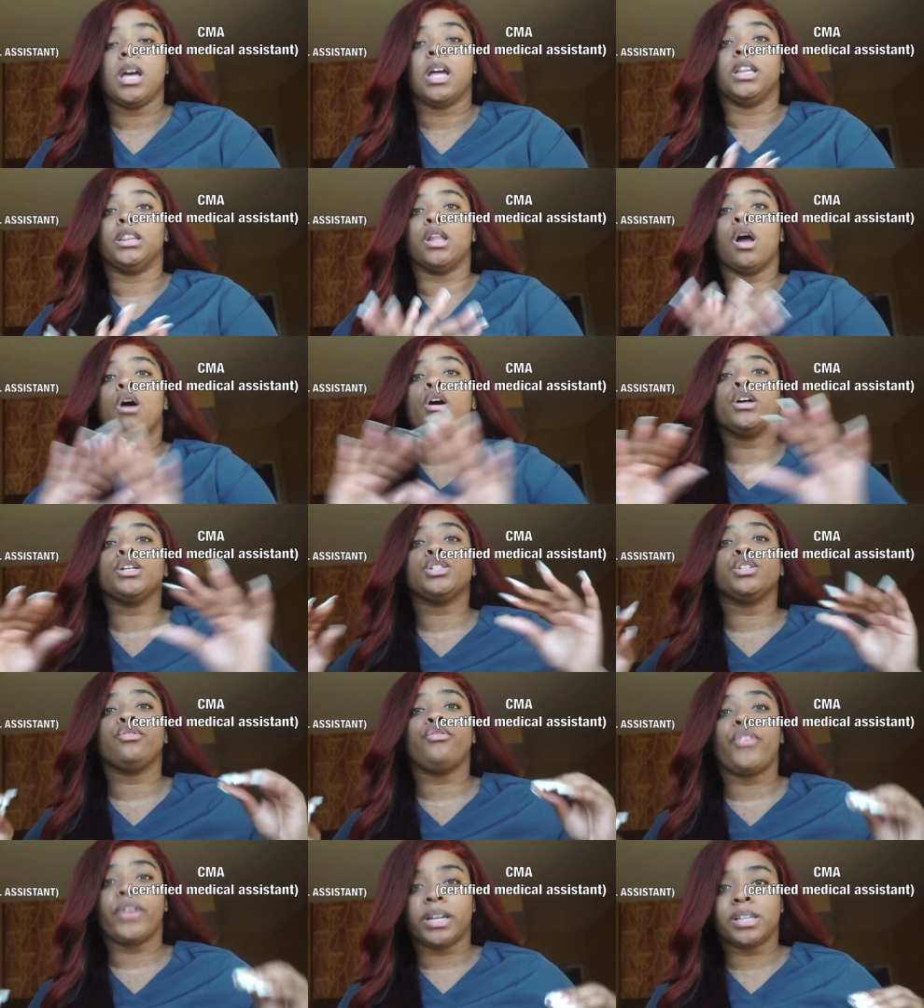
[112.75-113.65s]
Long as
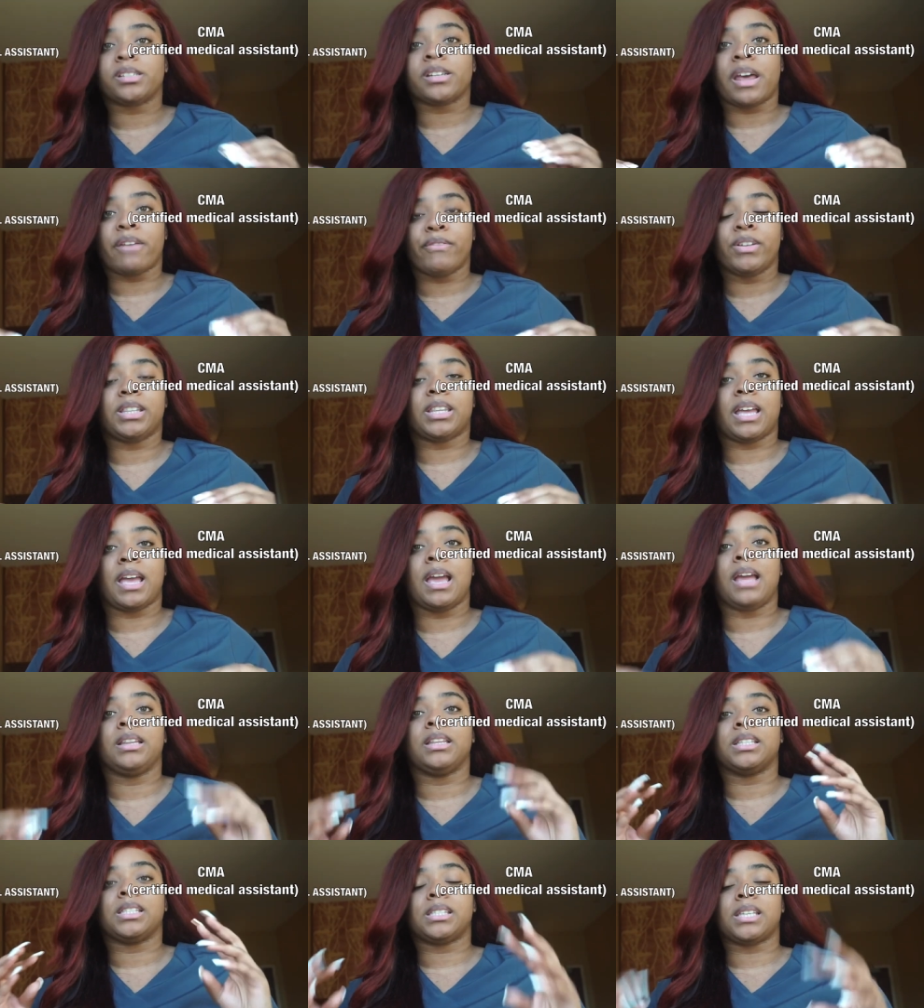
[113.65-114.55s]
you finish
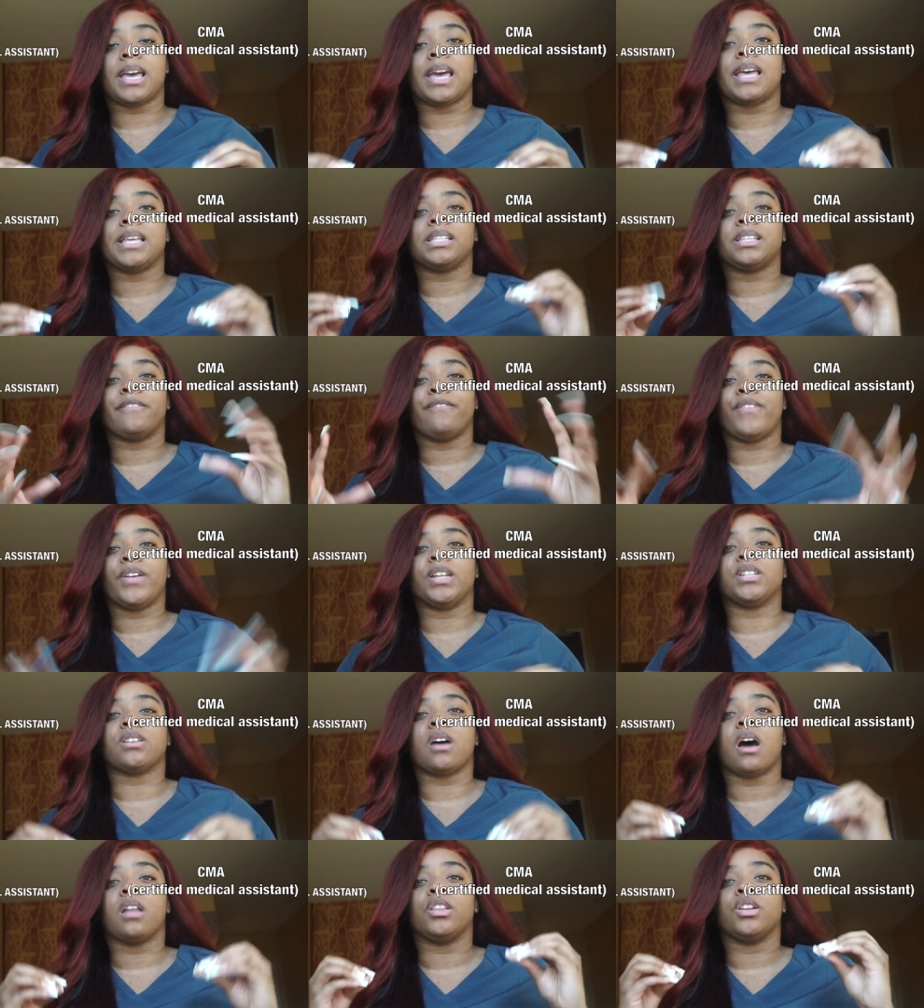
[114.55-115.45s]
everything, test, and finish
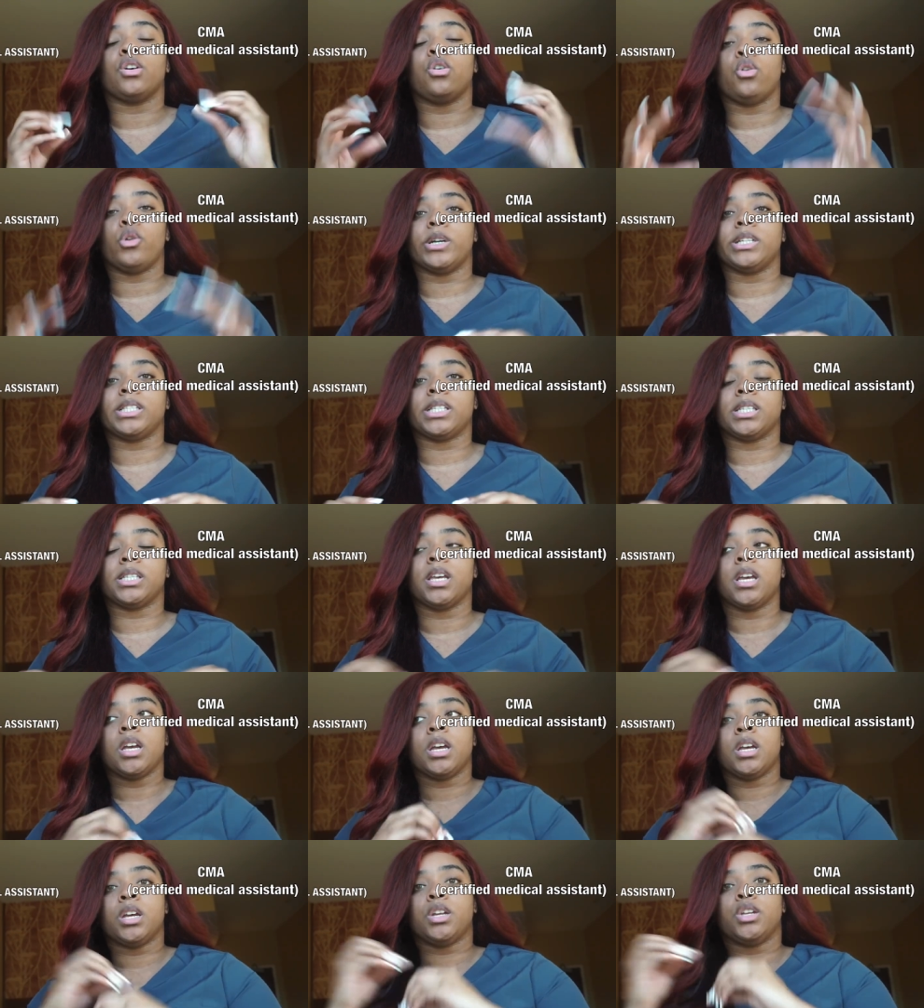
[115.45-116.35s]
all the courses,
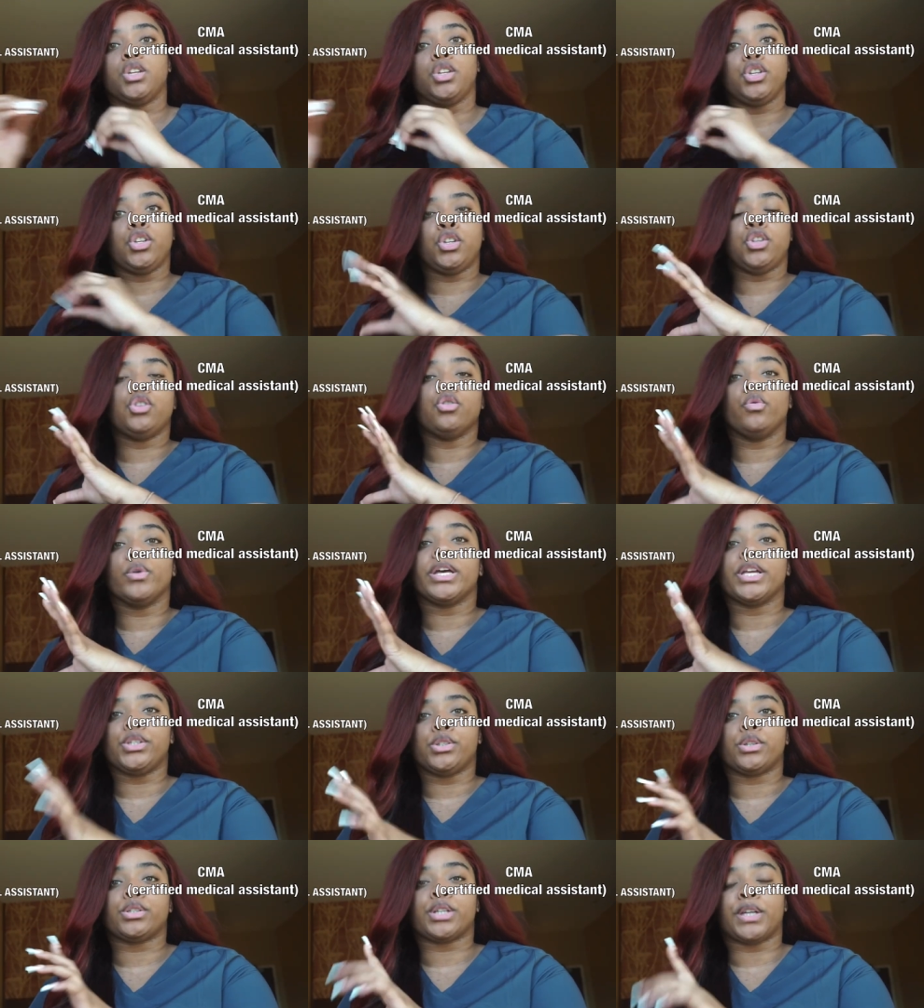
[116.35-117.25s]
you will
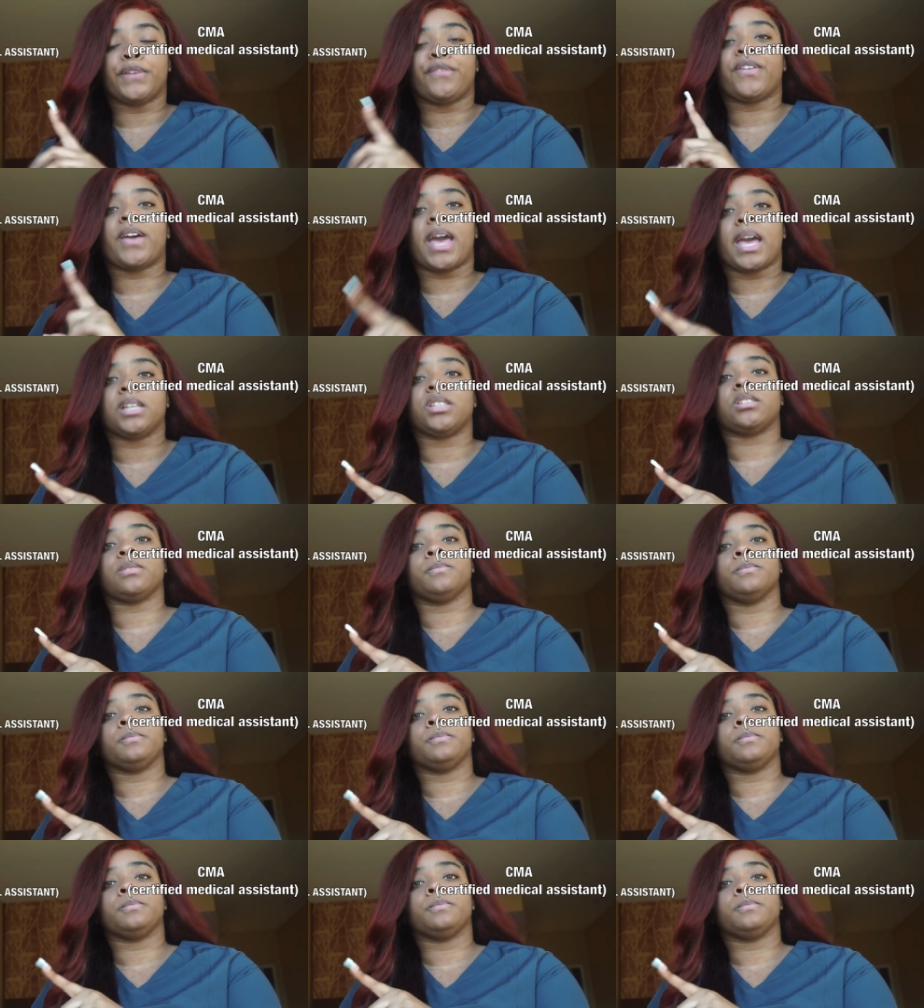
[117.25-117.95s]
get your certification.